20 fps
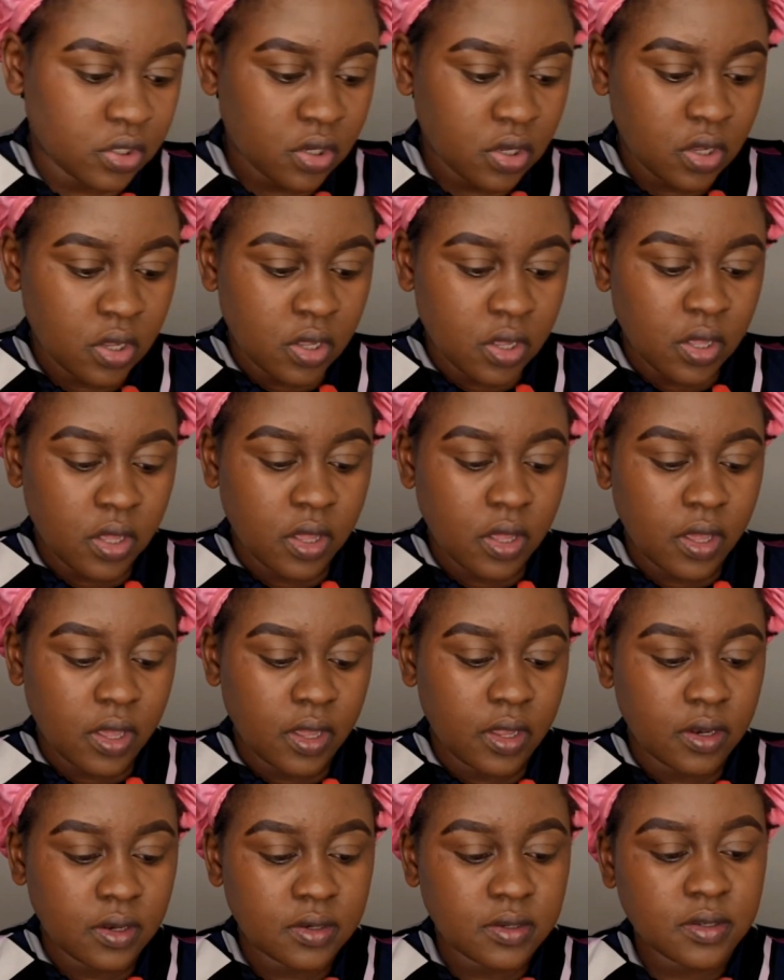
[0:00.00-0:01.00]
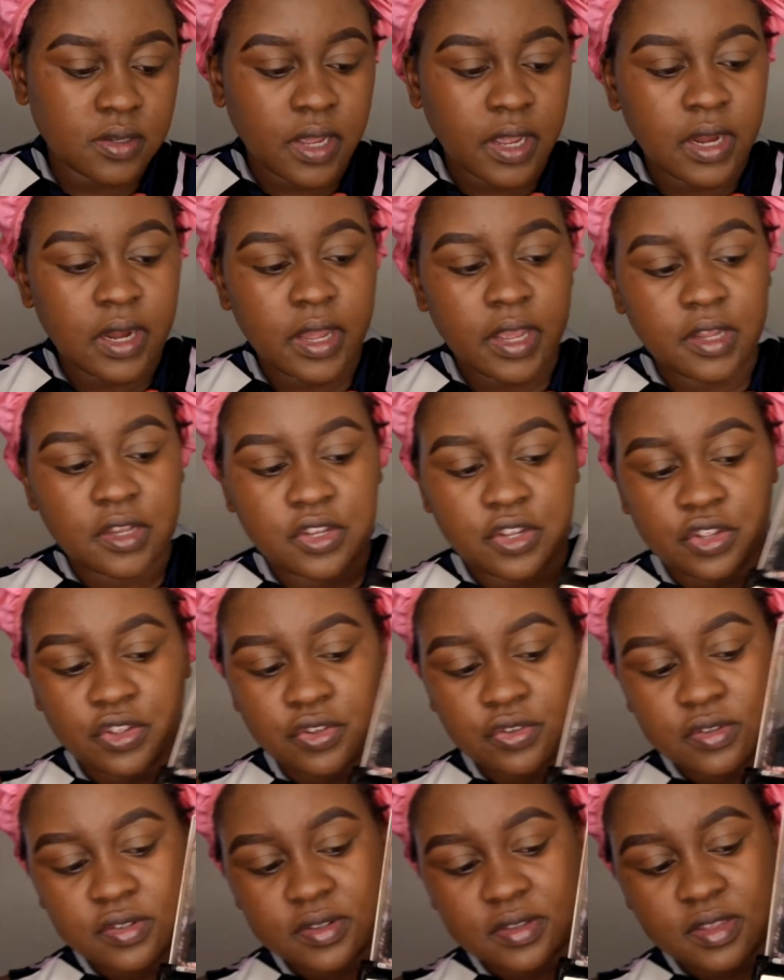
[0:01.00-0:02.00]
So next, I'm gonna
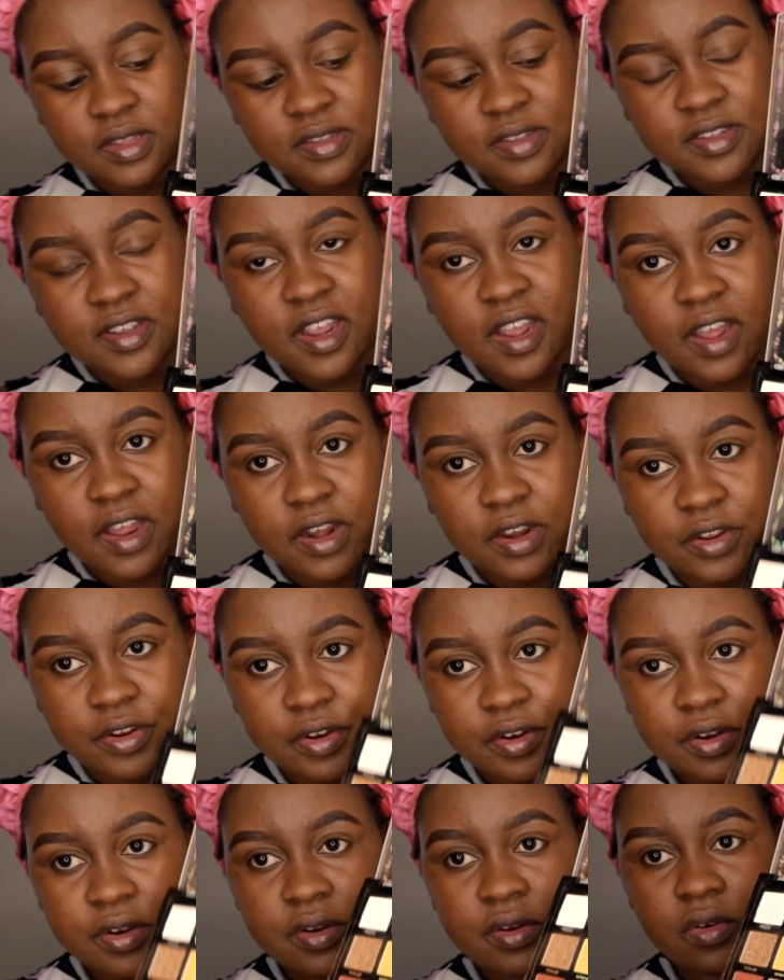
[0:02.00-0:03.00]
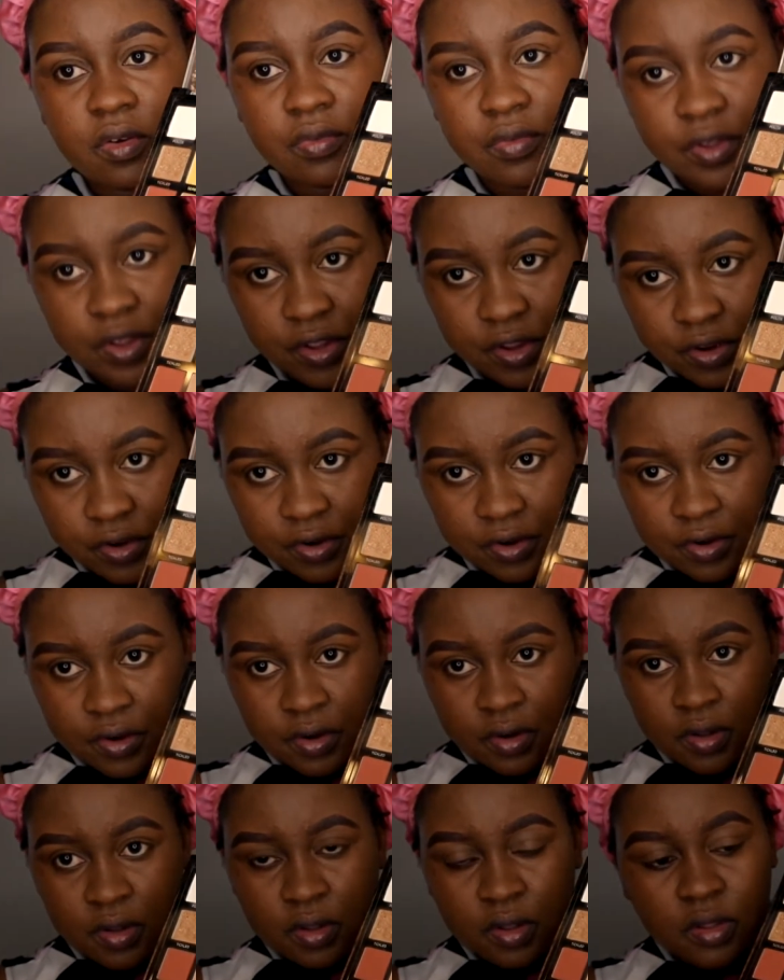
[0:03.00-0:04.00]
take my Profusion
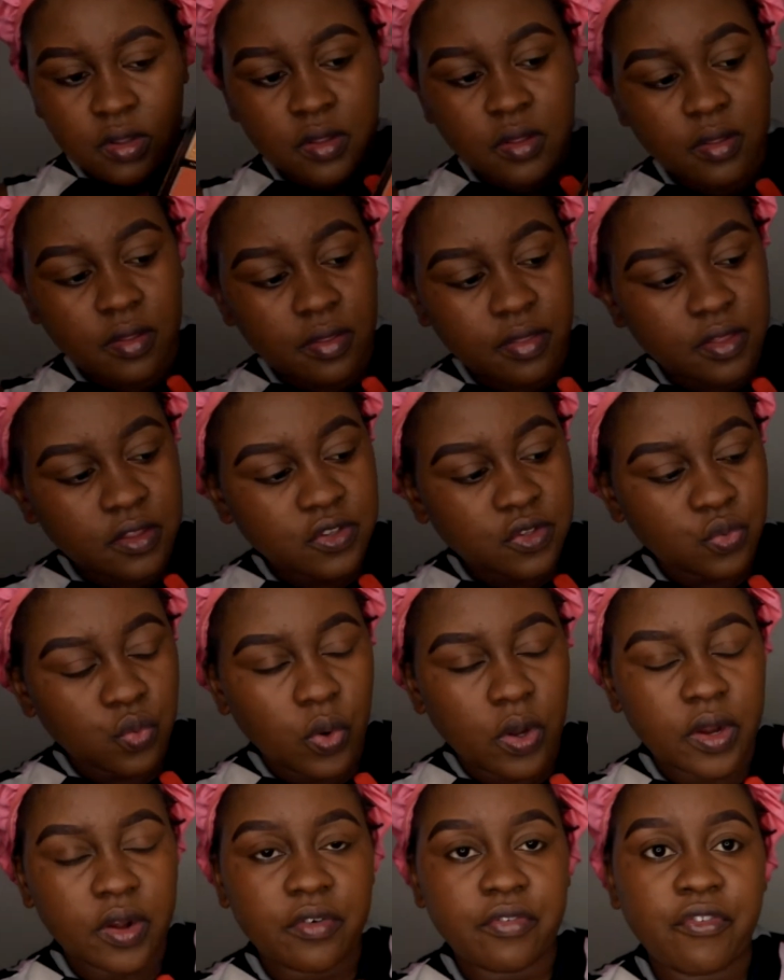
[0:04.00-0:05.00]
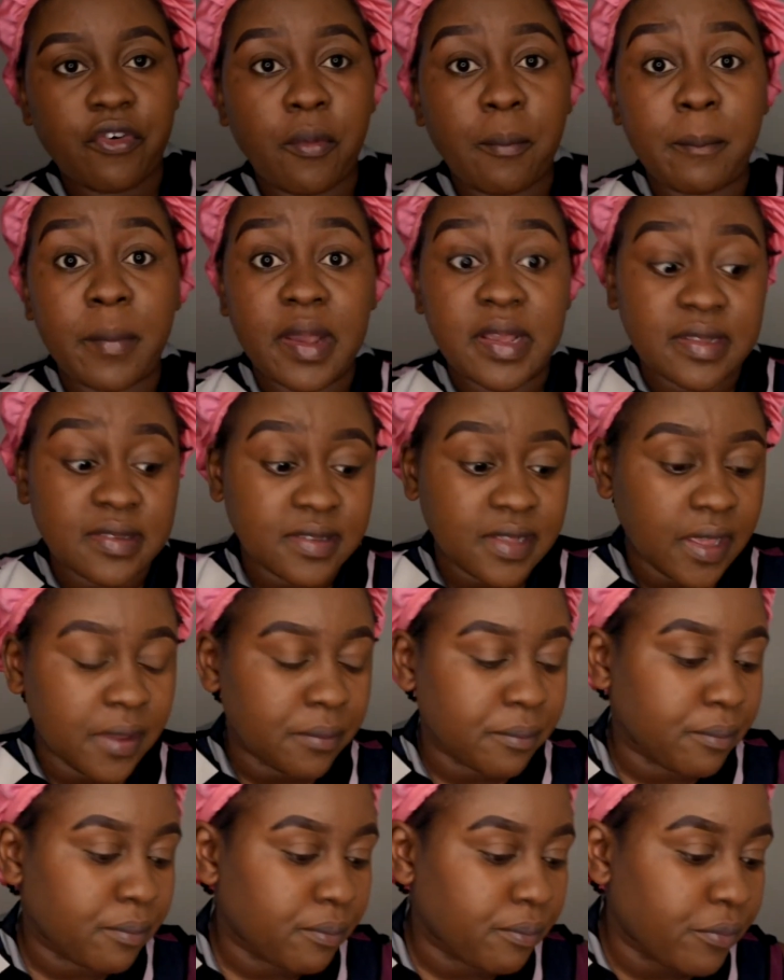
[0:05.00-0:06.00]
palette with the color that
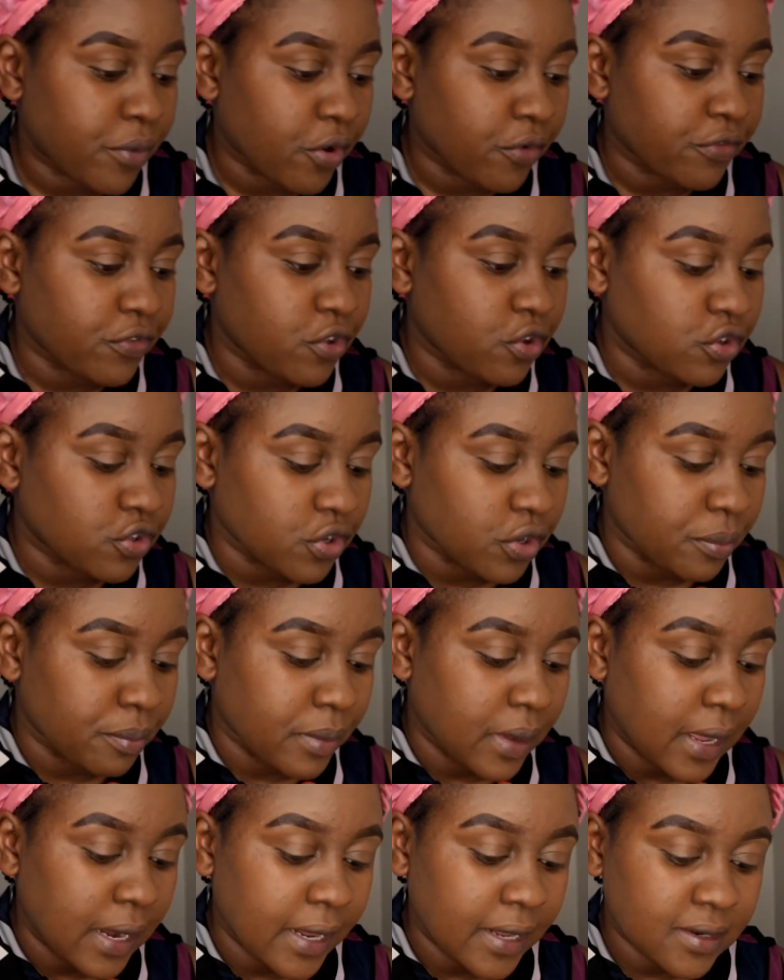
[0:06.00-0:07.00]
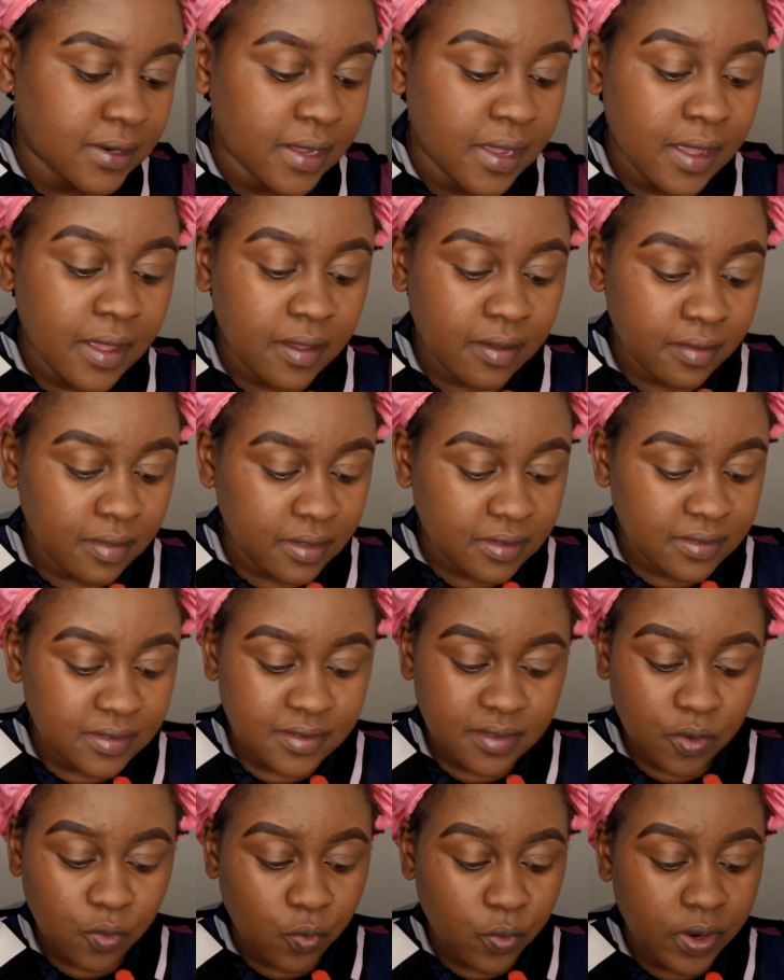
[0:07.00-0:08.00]
I'm showing you in the video, and
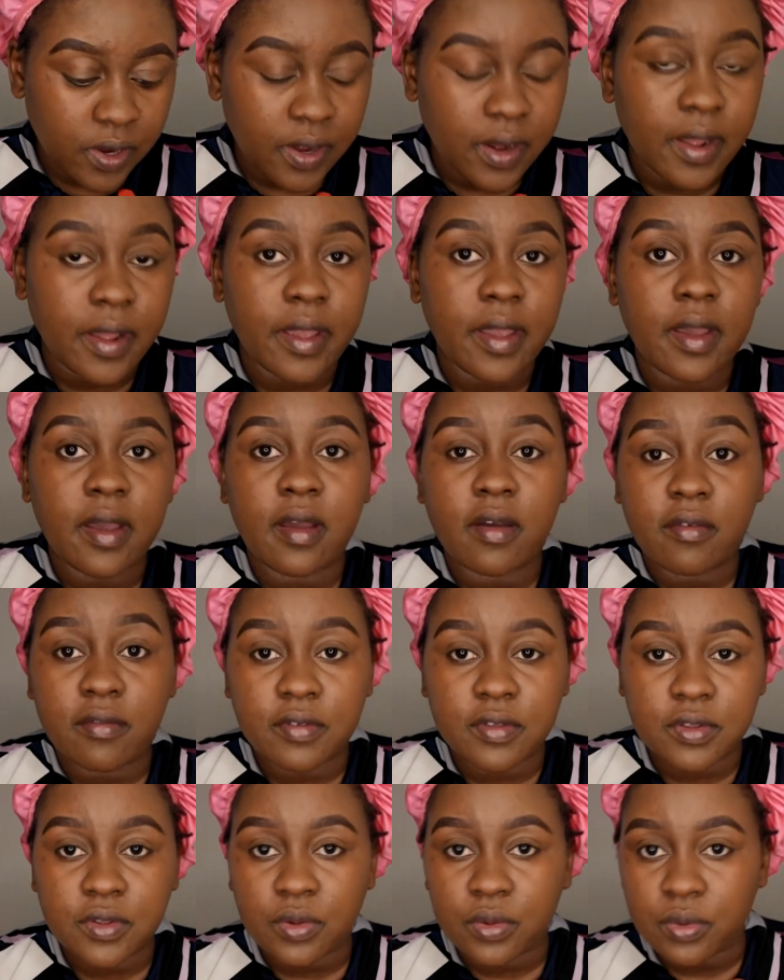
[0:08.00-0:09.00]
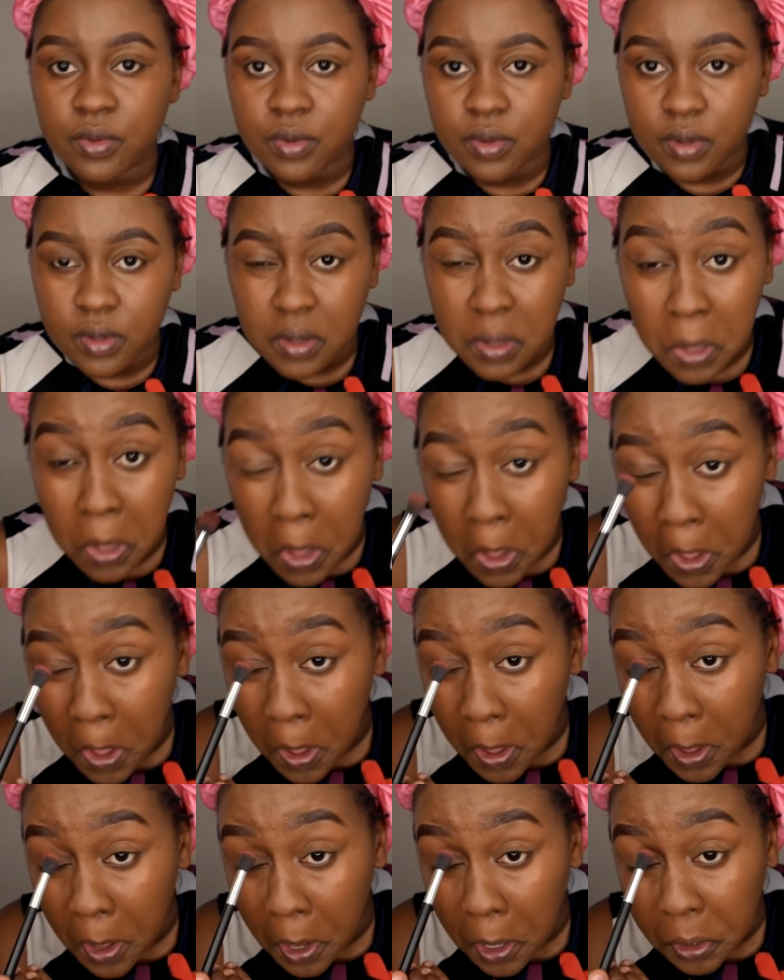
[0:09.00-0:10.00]
that is my favorite color. Like,
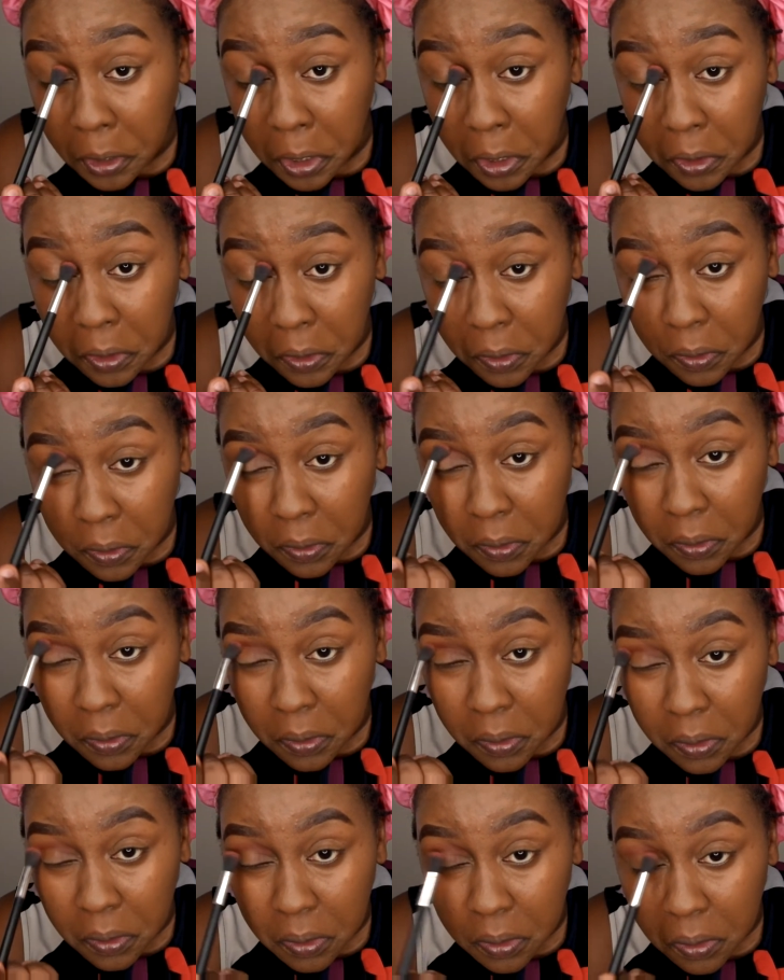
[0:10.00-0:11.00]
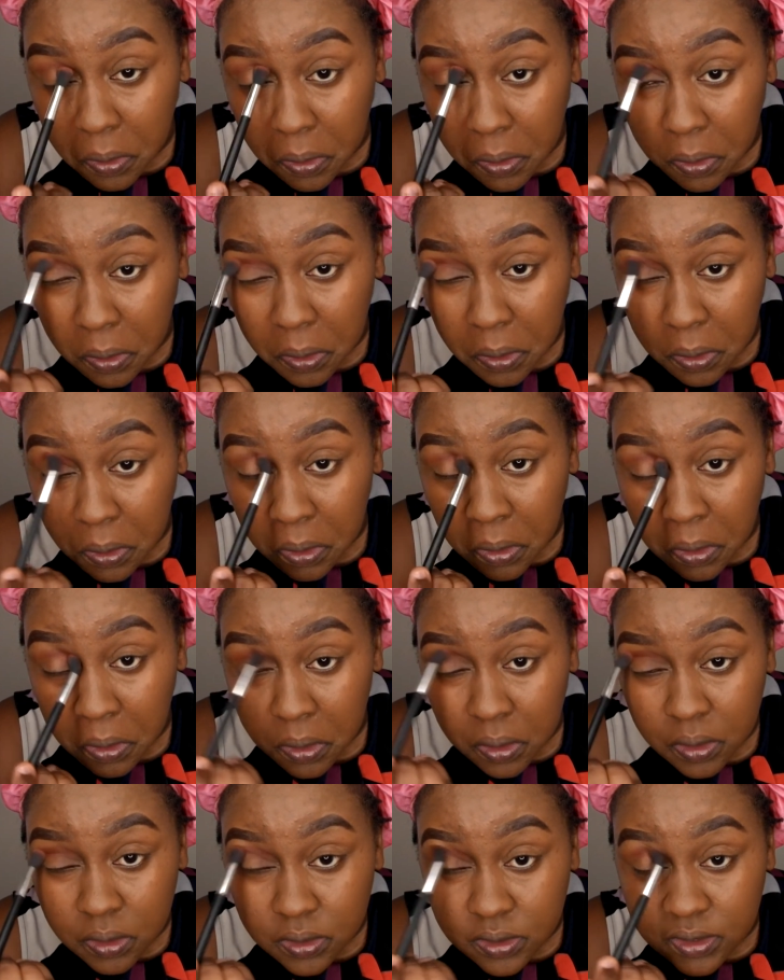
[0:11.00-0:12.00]
that's what I've been using so
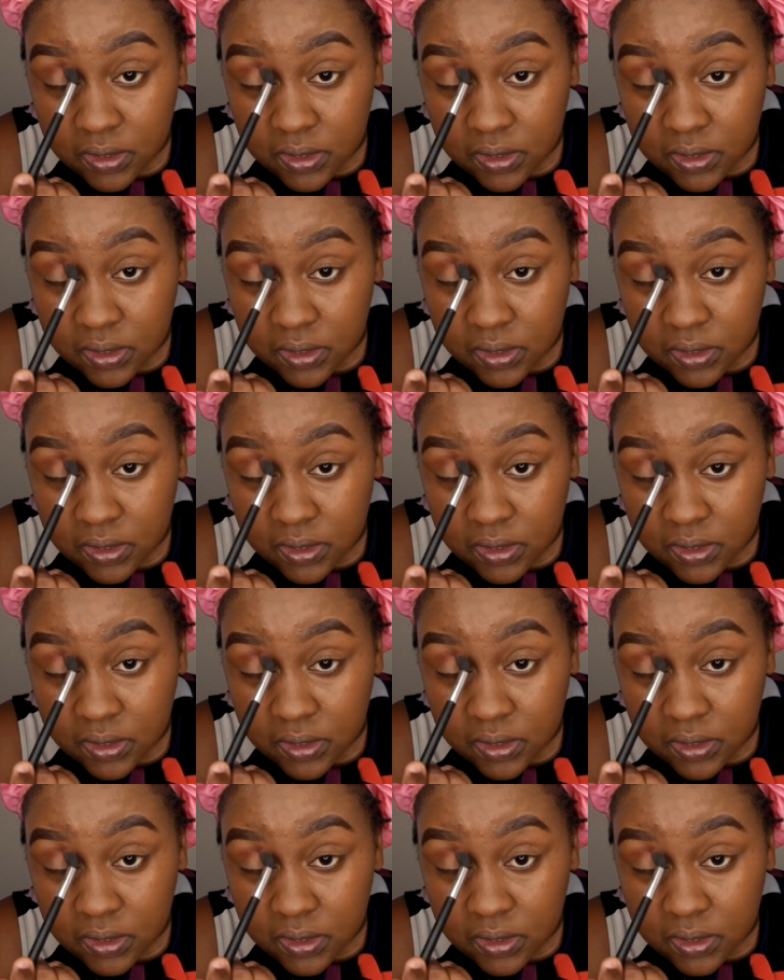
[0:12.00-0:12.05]
far.